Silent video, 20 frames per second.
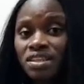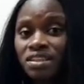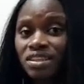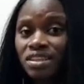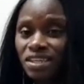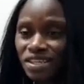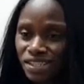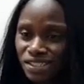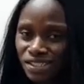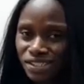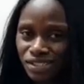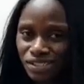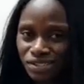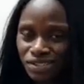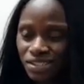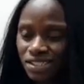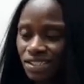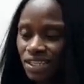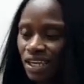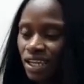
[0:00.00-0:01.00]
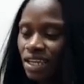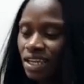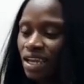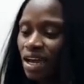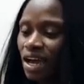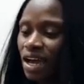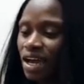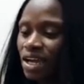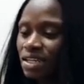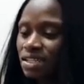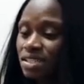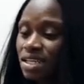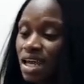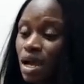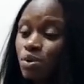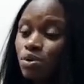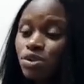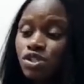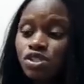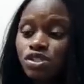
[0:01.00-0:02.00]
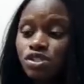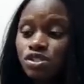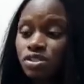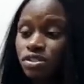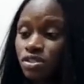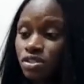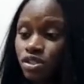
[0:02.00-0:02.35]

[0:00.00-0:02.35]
this today, and that was